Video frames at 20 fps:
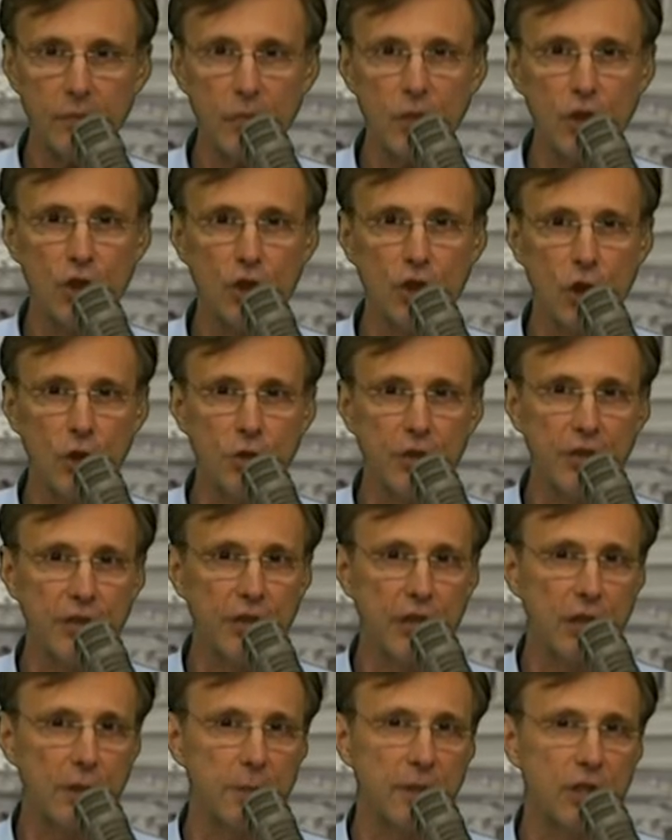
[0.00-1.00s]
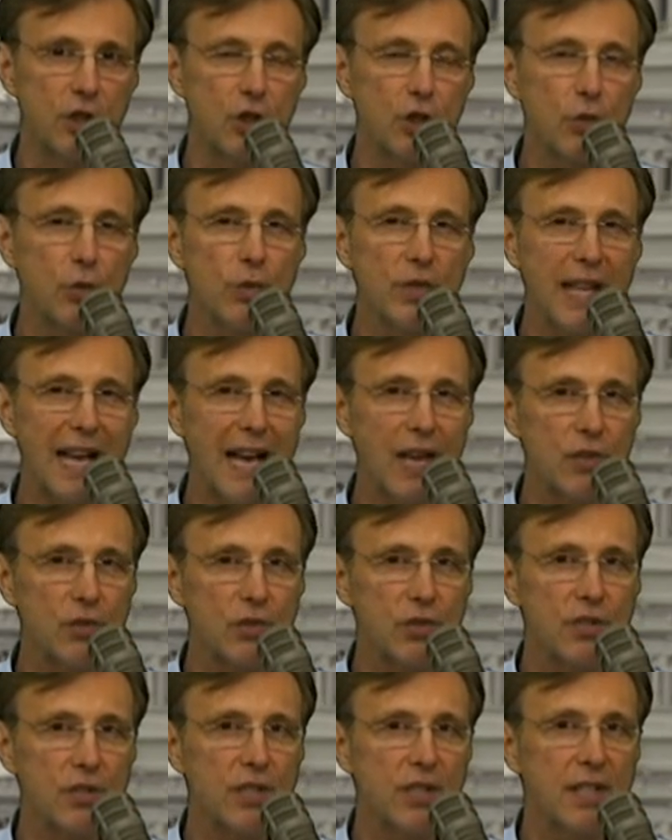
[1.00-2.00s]
showed that there had been
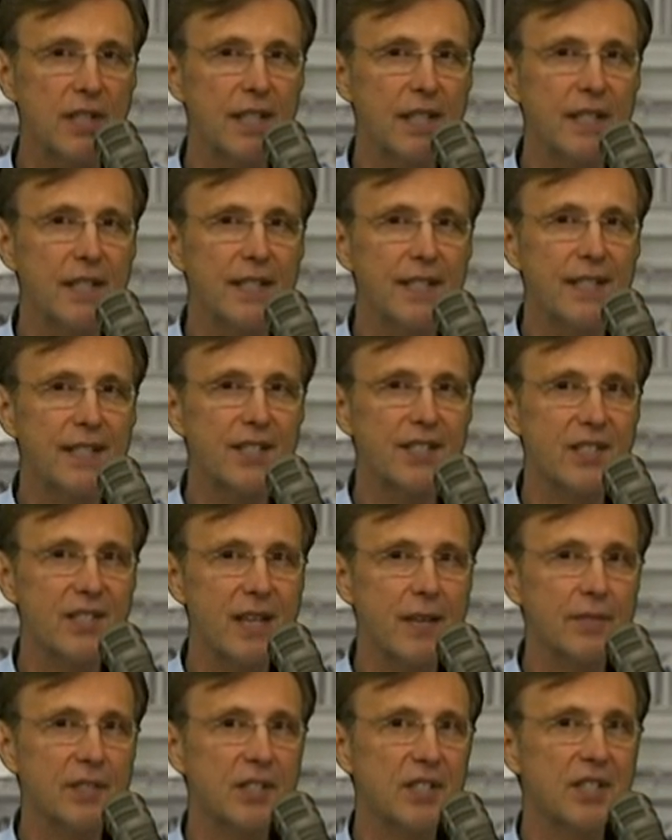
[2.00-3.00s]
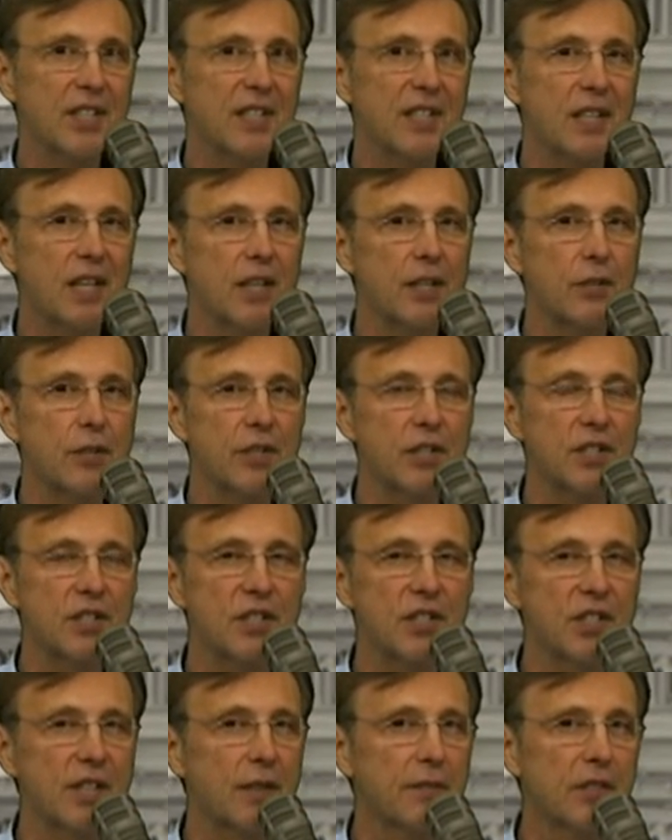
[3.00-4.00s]
2,000
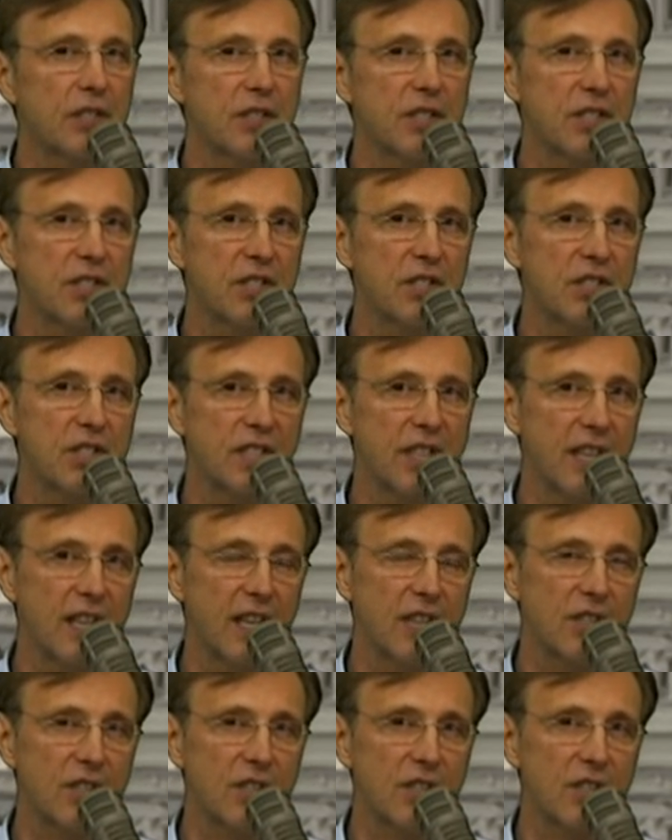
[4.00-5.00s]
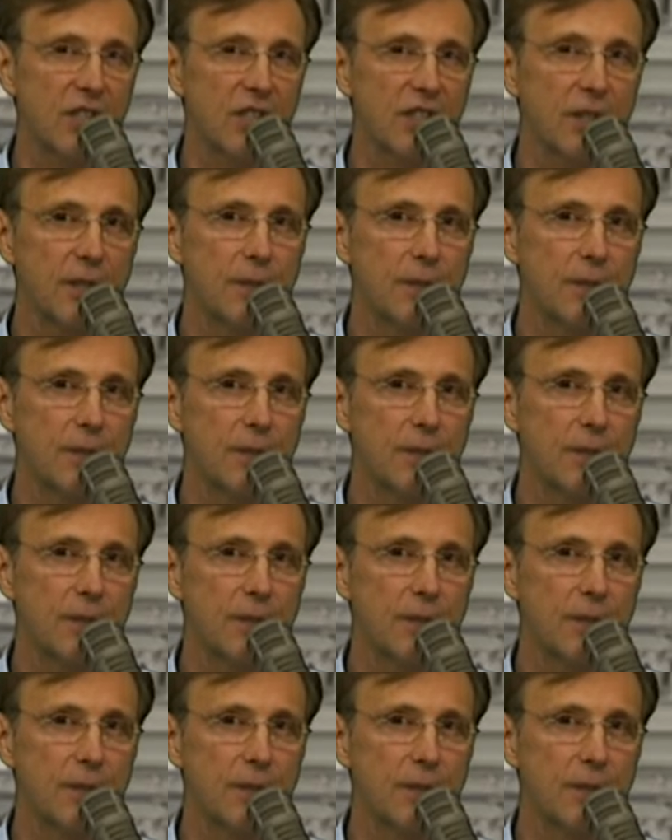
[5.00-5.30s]
1,776